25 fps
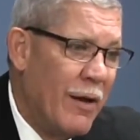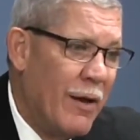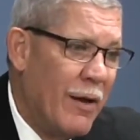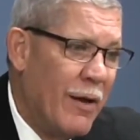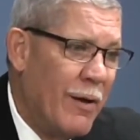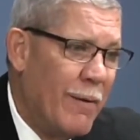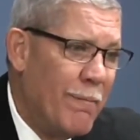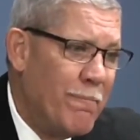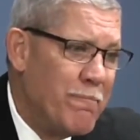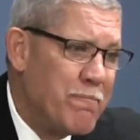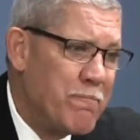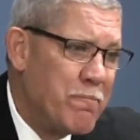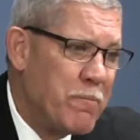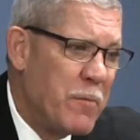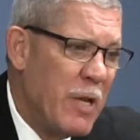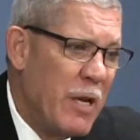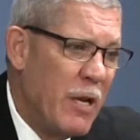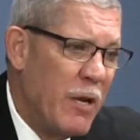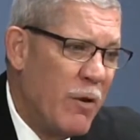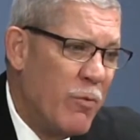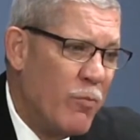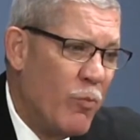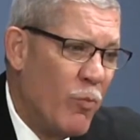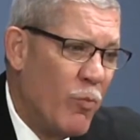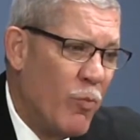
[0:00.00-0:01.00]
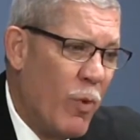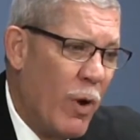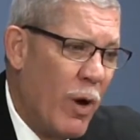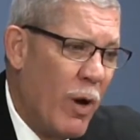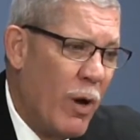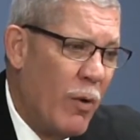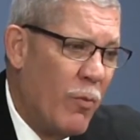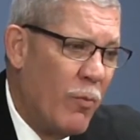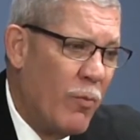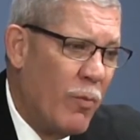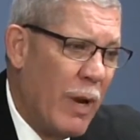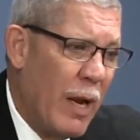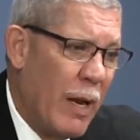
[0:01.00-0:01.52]
Um, you know,
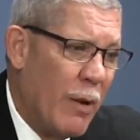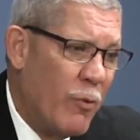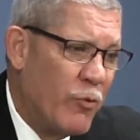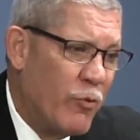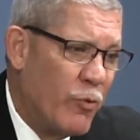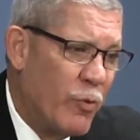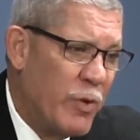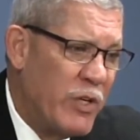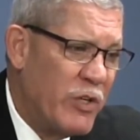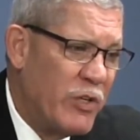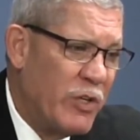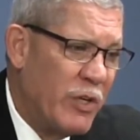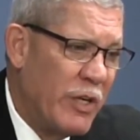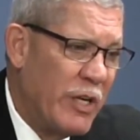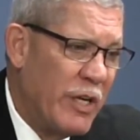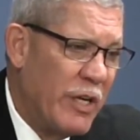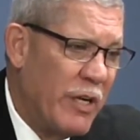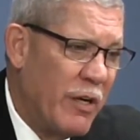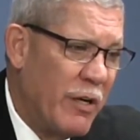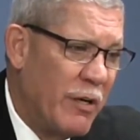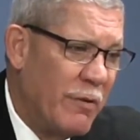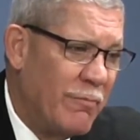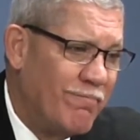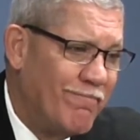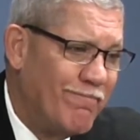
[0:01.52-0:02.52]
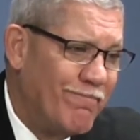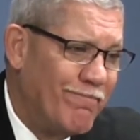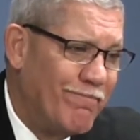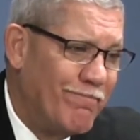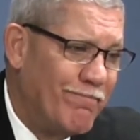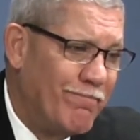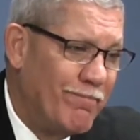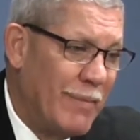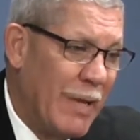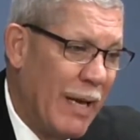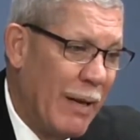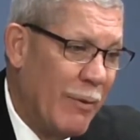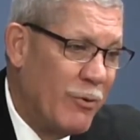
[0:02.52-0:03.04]
uh, I was recently uh,
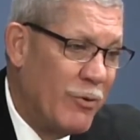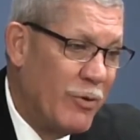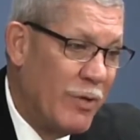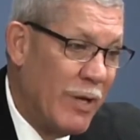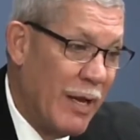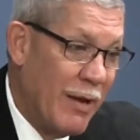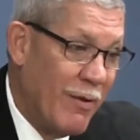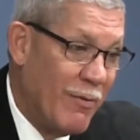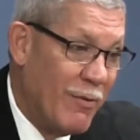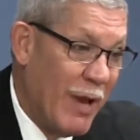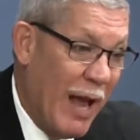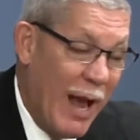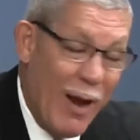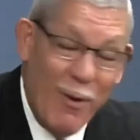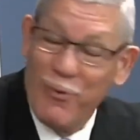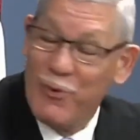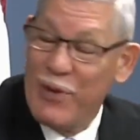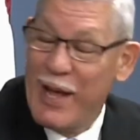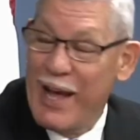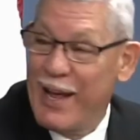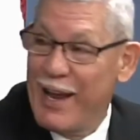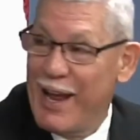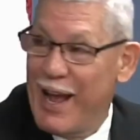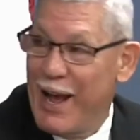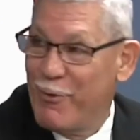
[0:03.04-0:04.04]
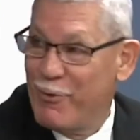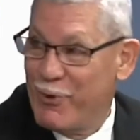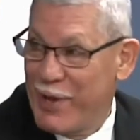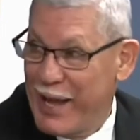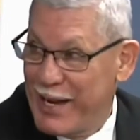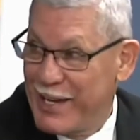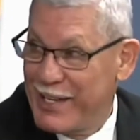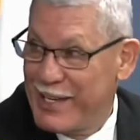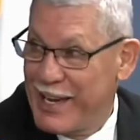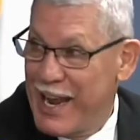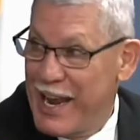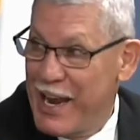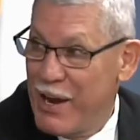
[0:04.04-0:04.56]
I was I was out, I was
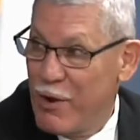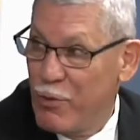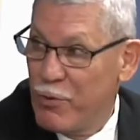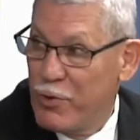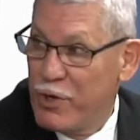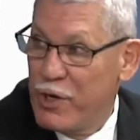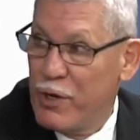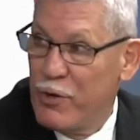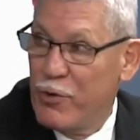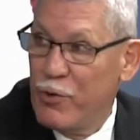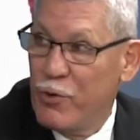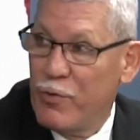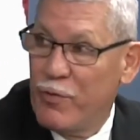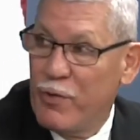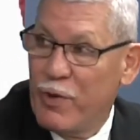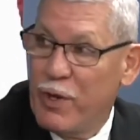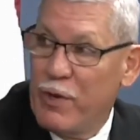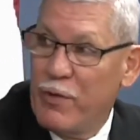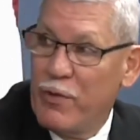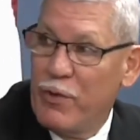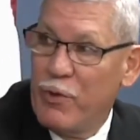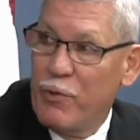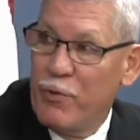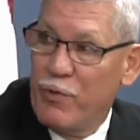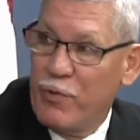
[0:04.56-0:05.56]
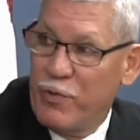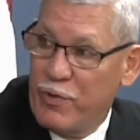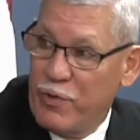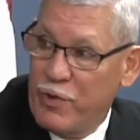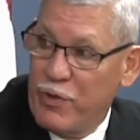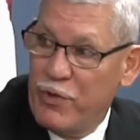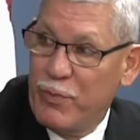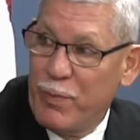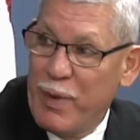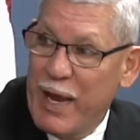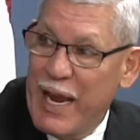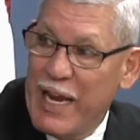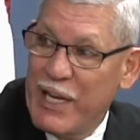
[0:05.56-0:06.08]
out of town, you know, during the during
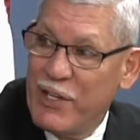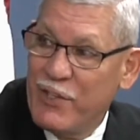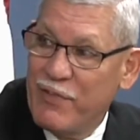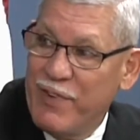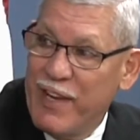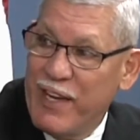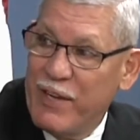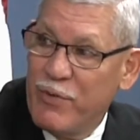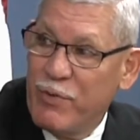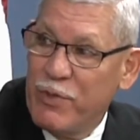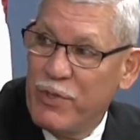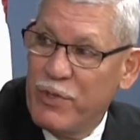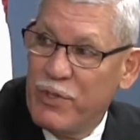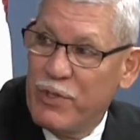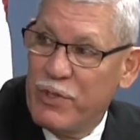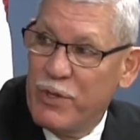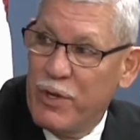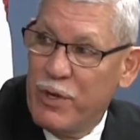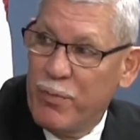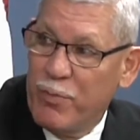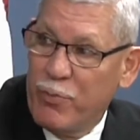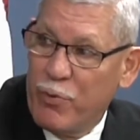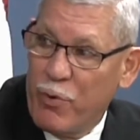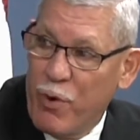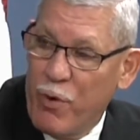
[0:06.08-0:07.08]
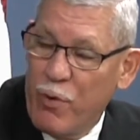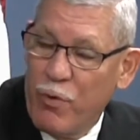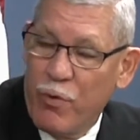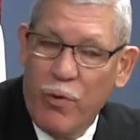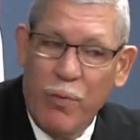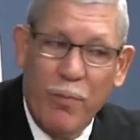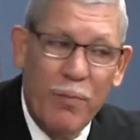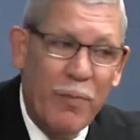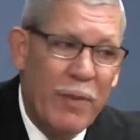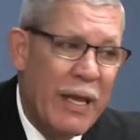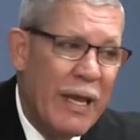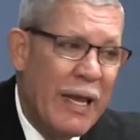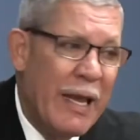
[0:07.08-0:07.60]
this past veterans
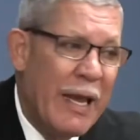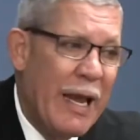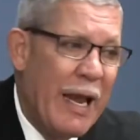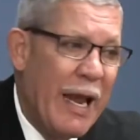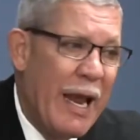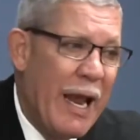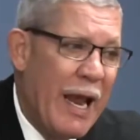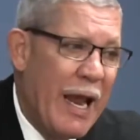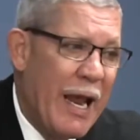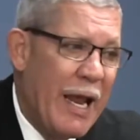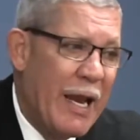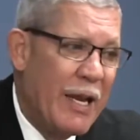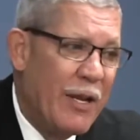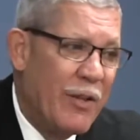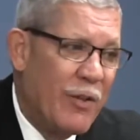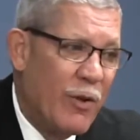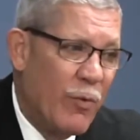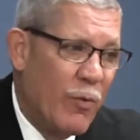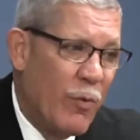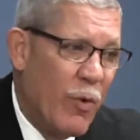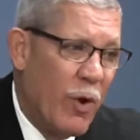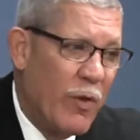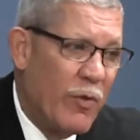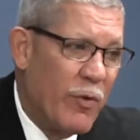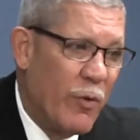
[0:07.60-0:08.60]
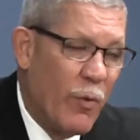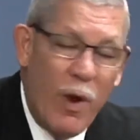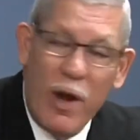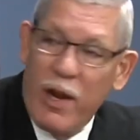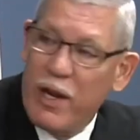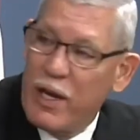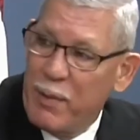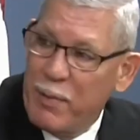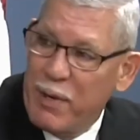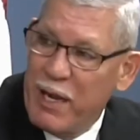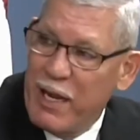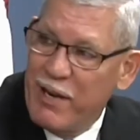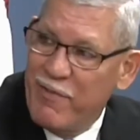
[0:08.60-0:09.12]
program, mm-hmm. and at the at the
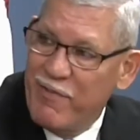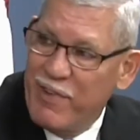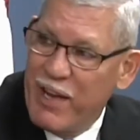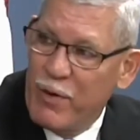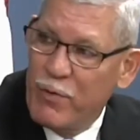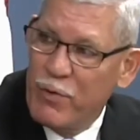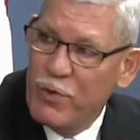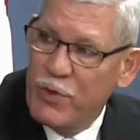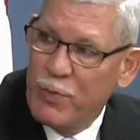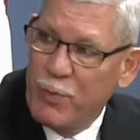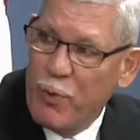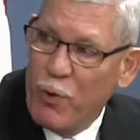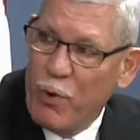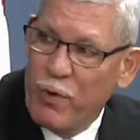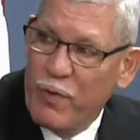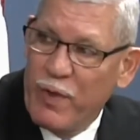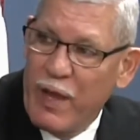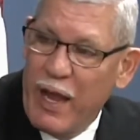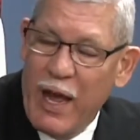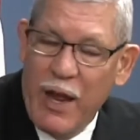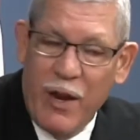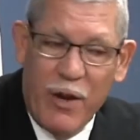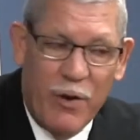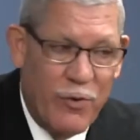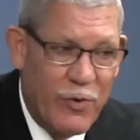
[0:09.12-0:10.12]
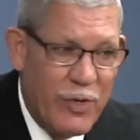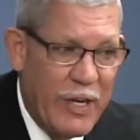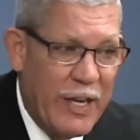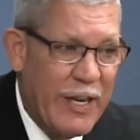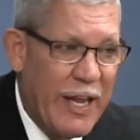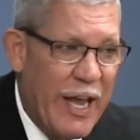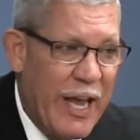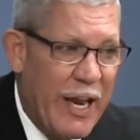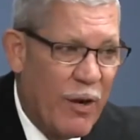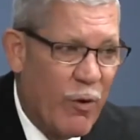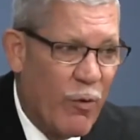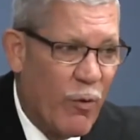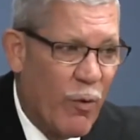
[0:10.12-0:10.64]
Rockingham County Veterans Park, there I understand
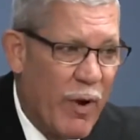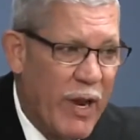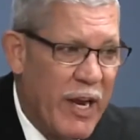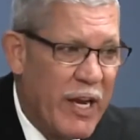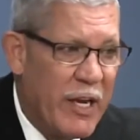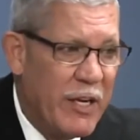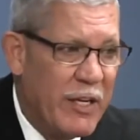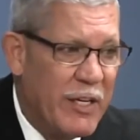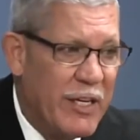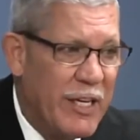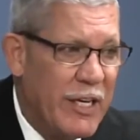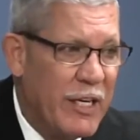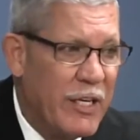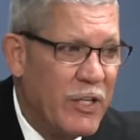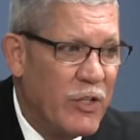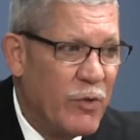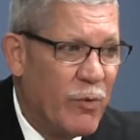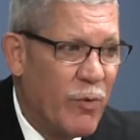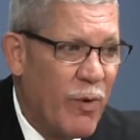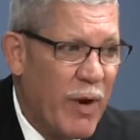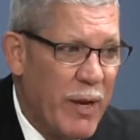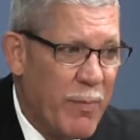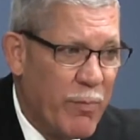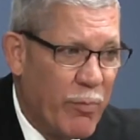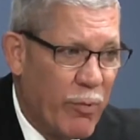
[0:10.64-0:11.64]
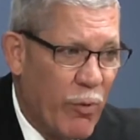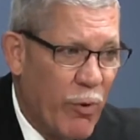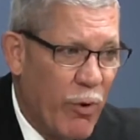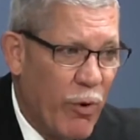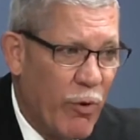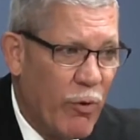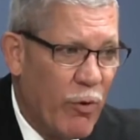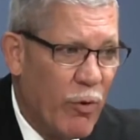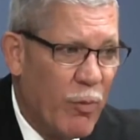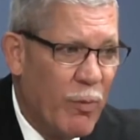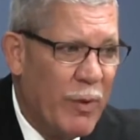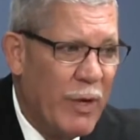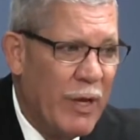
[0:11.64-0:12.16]
they had a great attendance, great
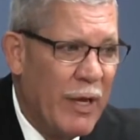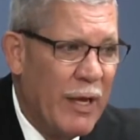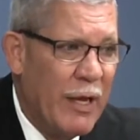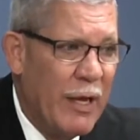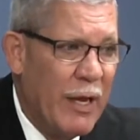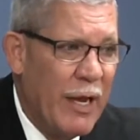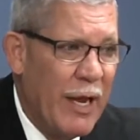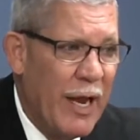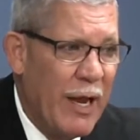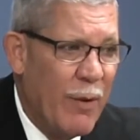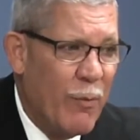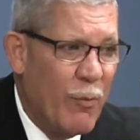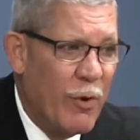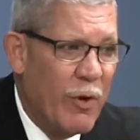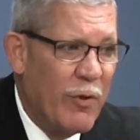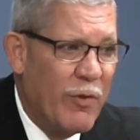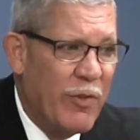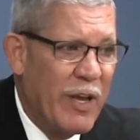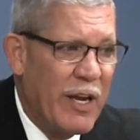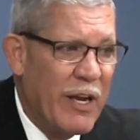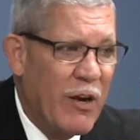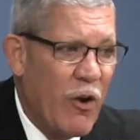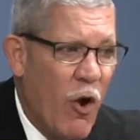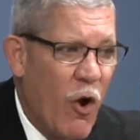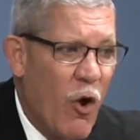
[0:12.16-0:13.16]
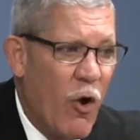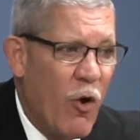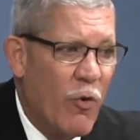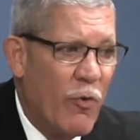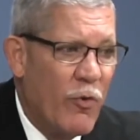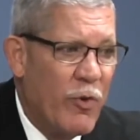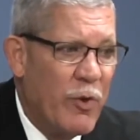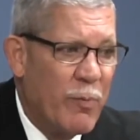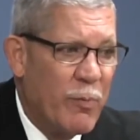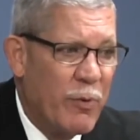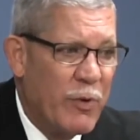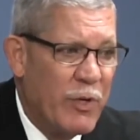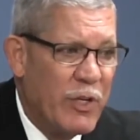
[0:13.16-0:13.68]
program, and want to thank all
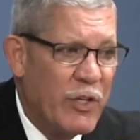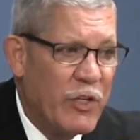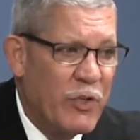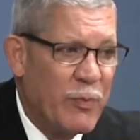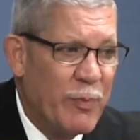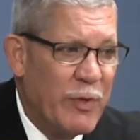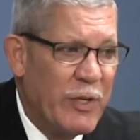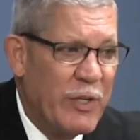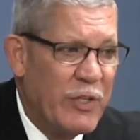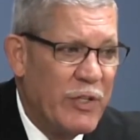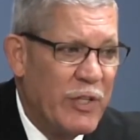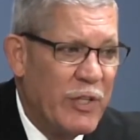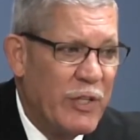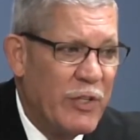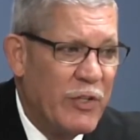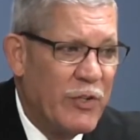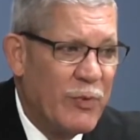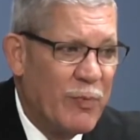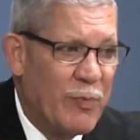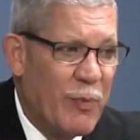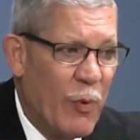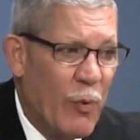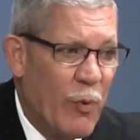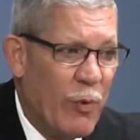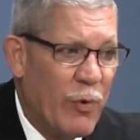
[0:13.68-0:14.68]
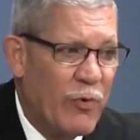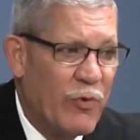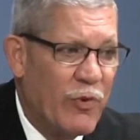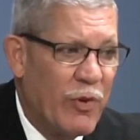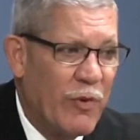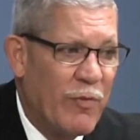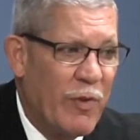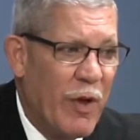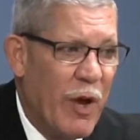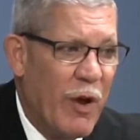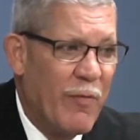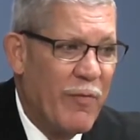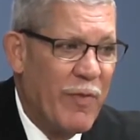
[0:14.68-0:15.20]
the participants and the supporters
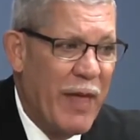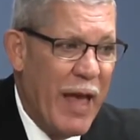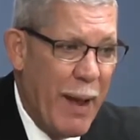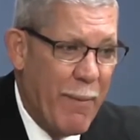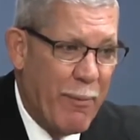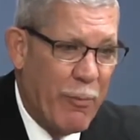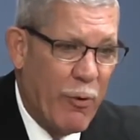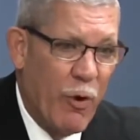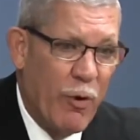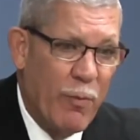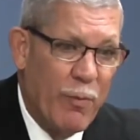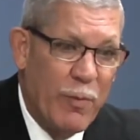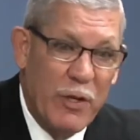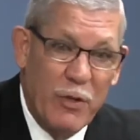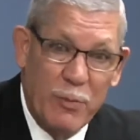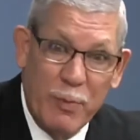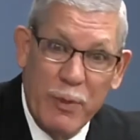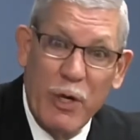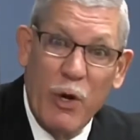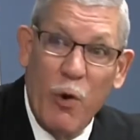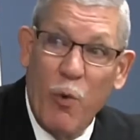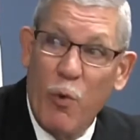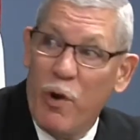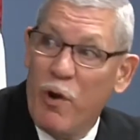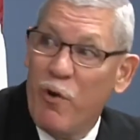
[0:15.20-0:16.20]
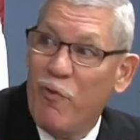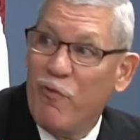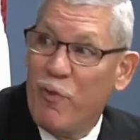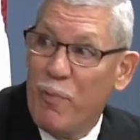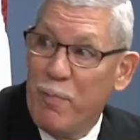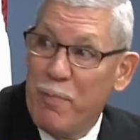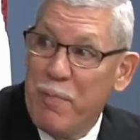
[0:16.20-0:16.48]
of, of that program that's been going on for